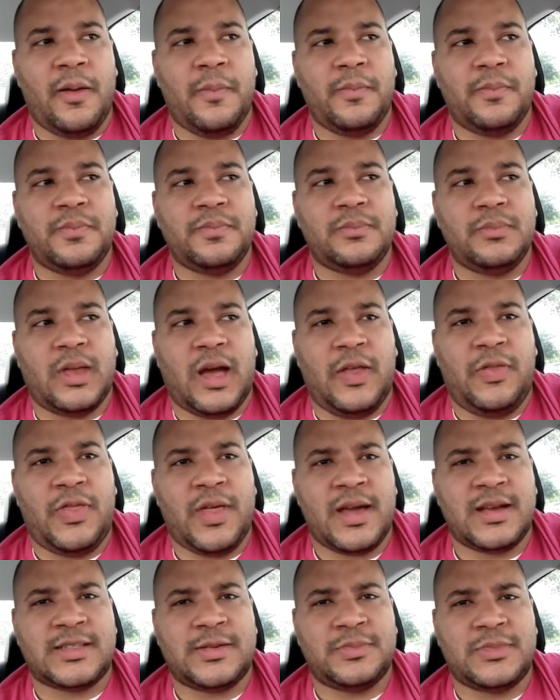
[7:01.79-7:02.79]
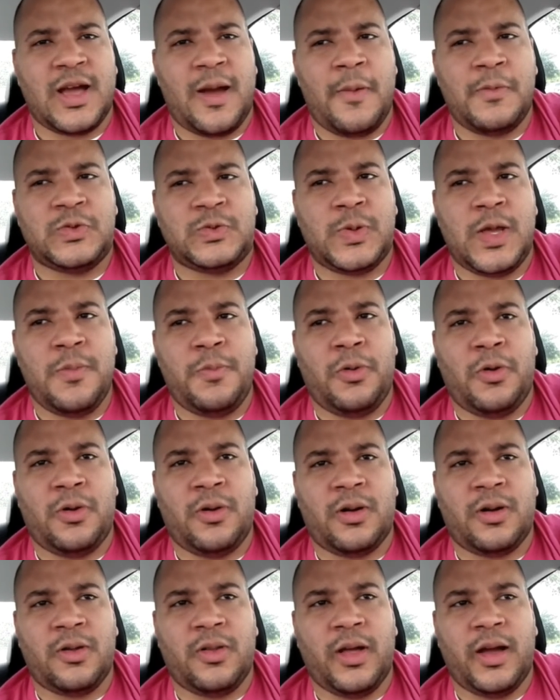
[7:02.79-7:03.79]
I'm depressed, but I don't want
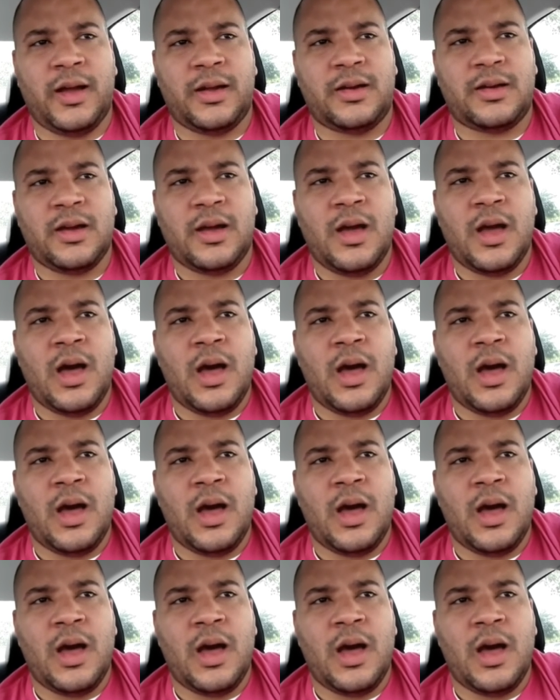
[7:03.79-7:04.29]
to, like,